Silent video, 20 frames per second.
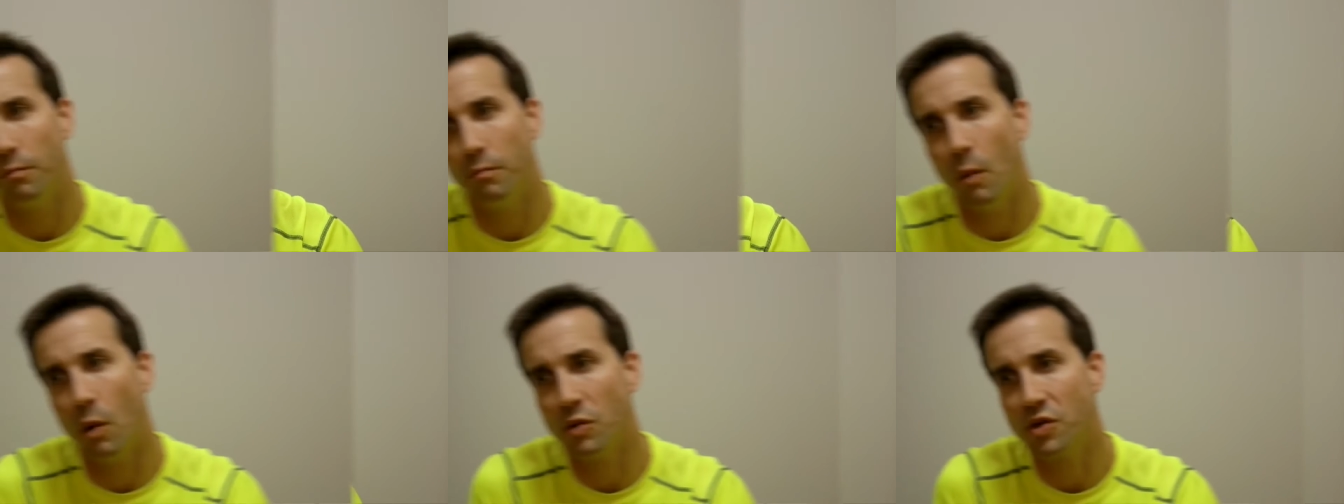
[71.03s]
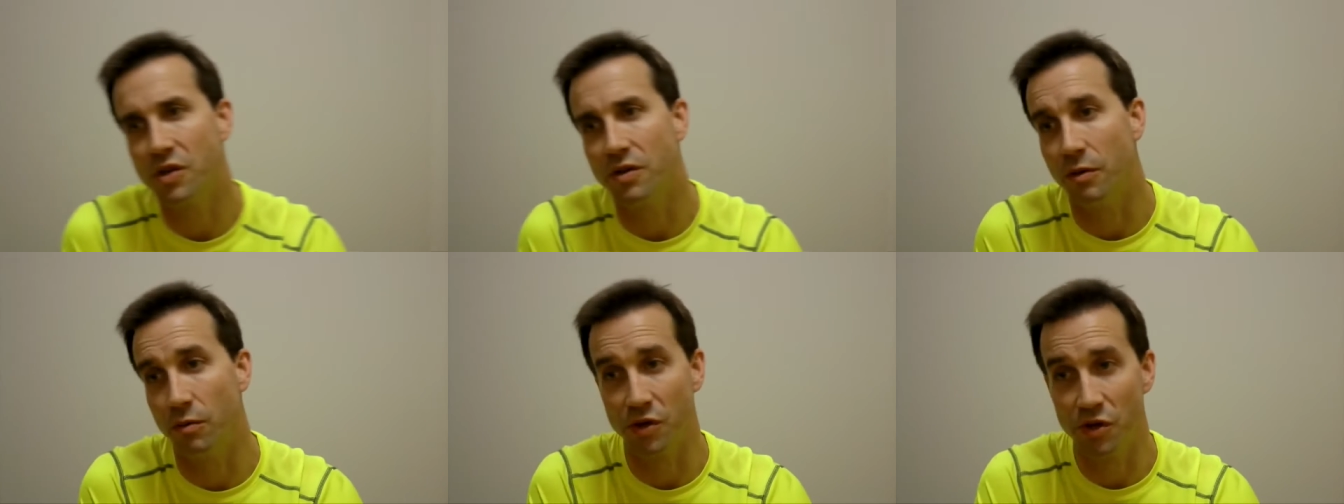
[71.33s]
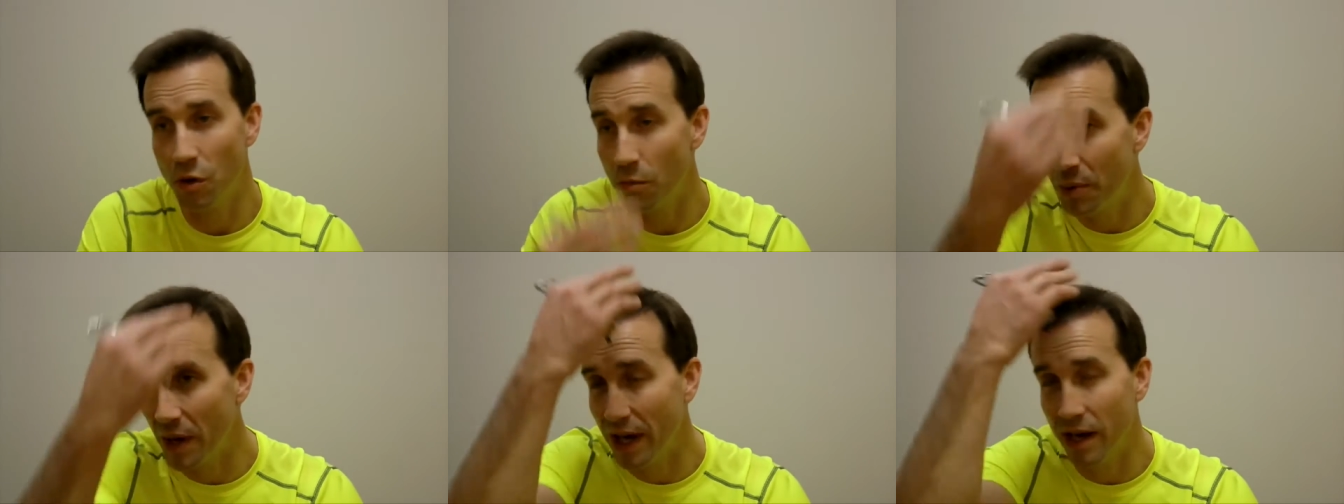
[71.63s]
There
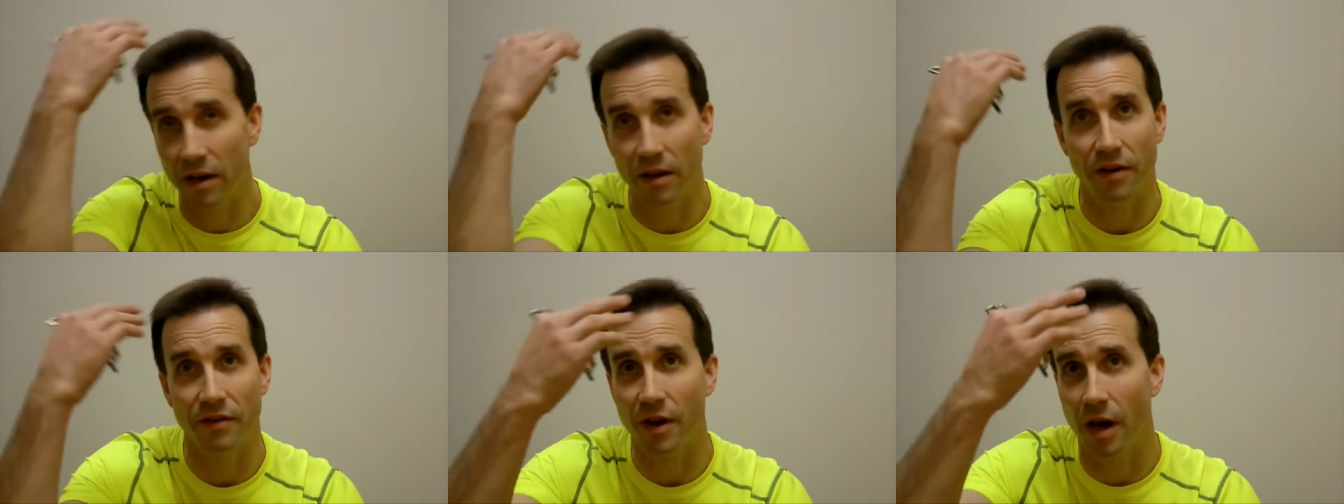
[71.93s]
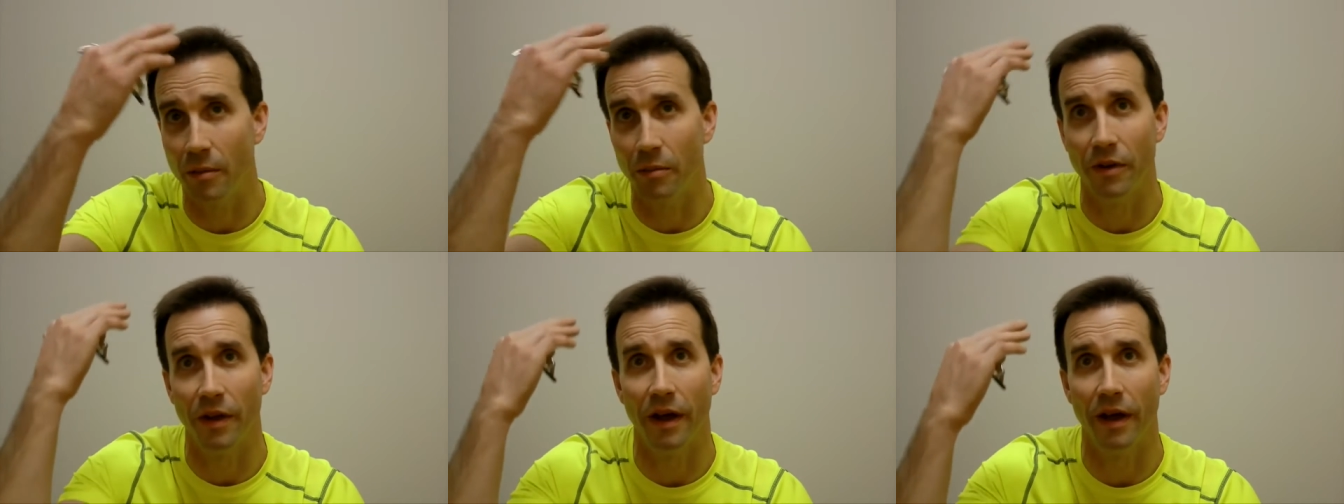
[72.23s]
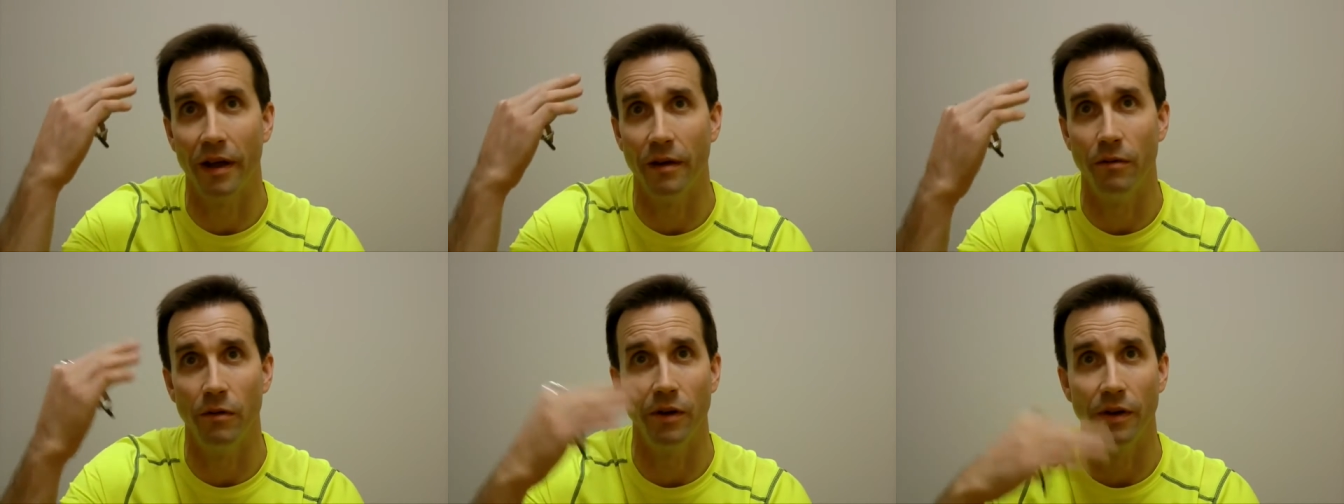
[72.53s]
was no pain on the top of the
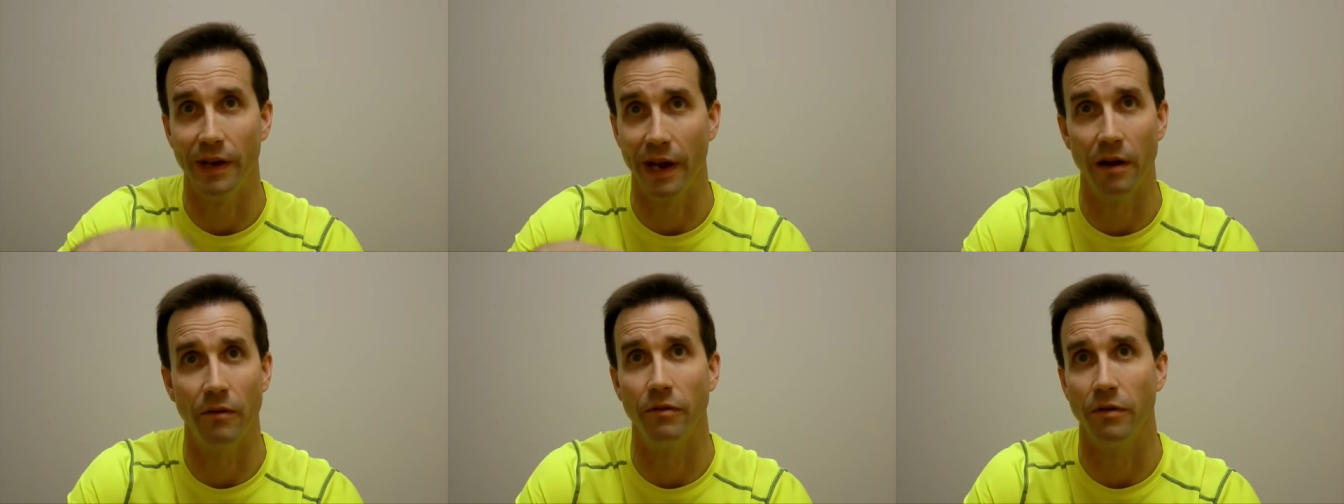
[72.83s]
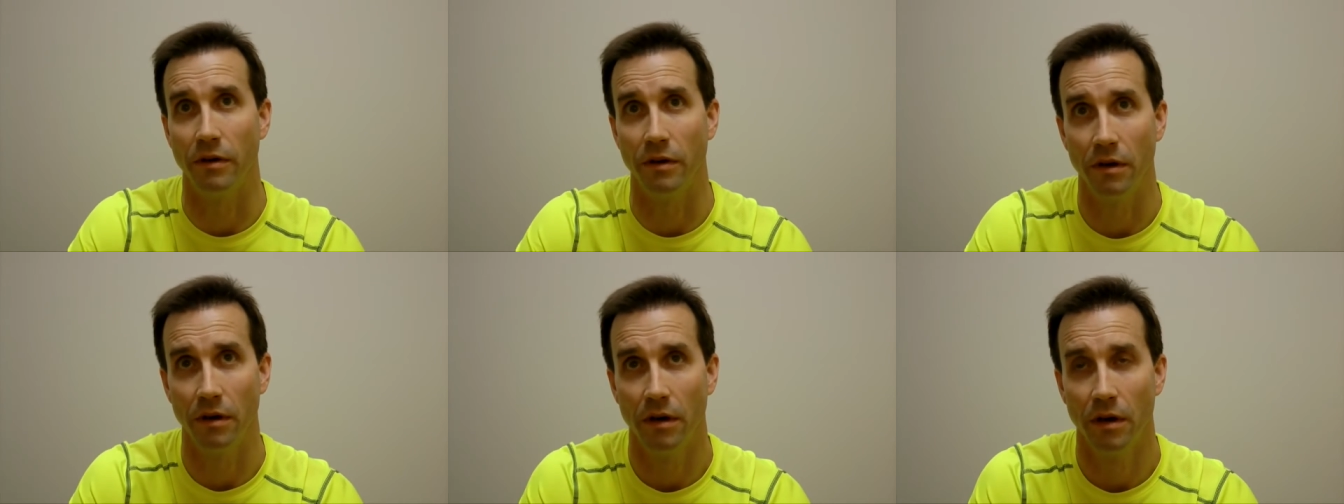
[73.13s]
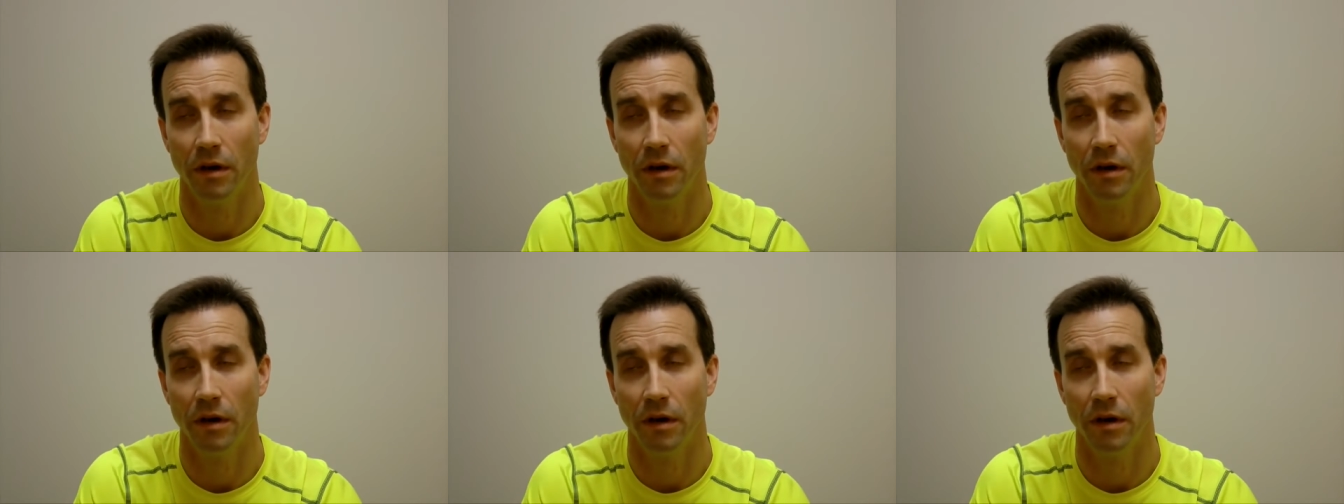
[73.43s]
head, really, ever.